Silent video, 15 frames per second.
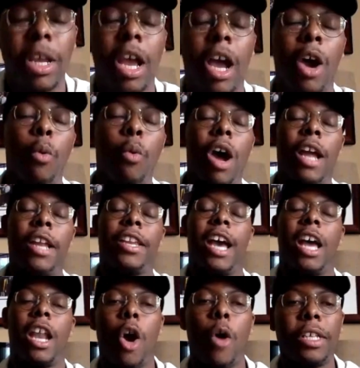we wind
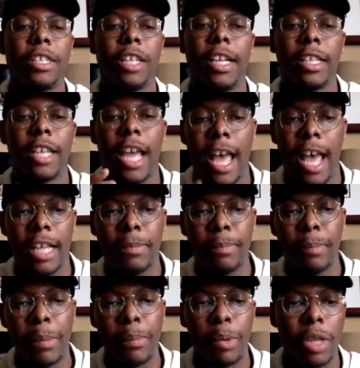down, I always like to ask
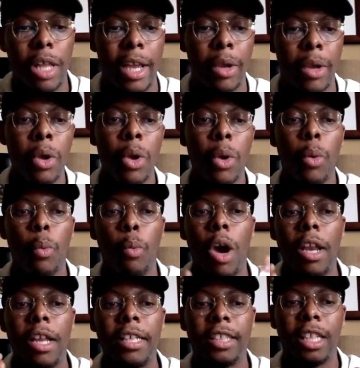people like,
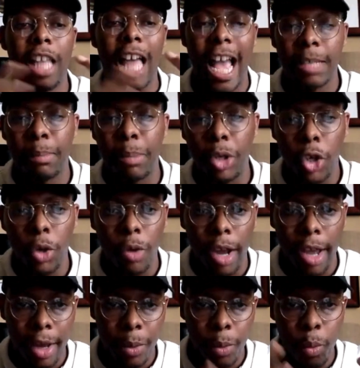what is the last book you
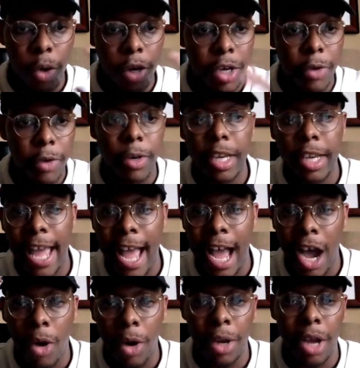read? What are you reading
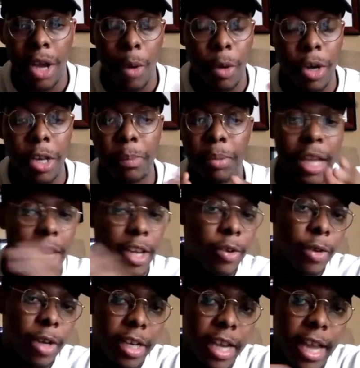now? And what do you plan to
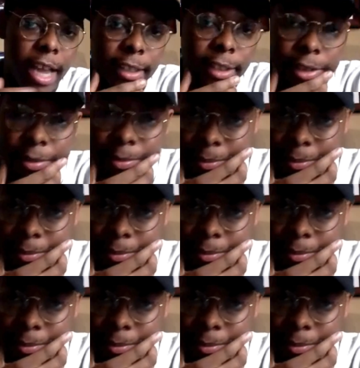read next?